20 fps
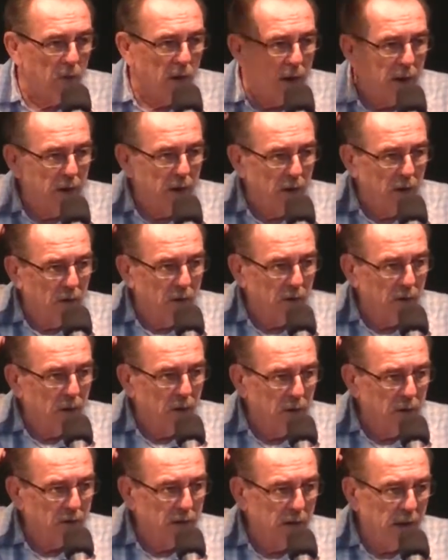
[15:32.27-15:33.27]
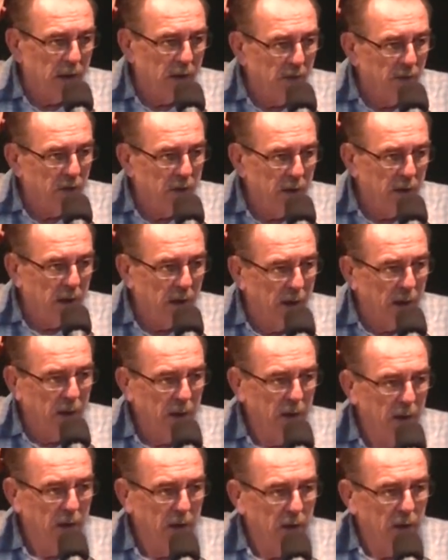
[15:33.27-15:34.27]
right all, all day, every
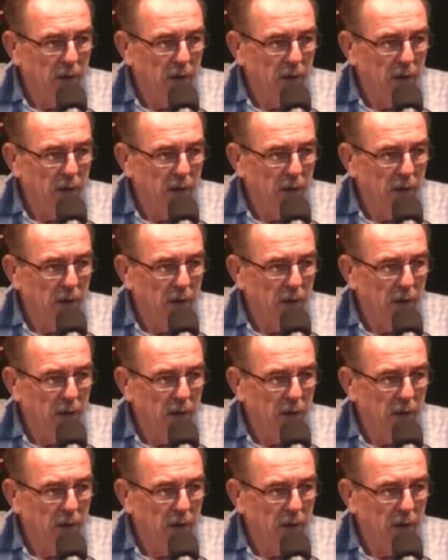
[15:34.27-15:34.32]
day,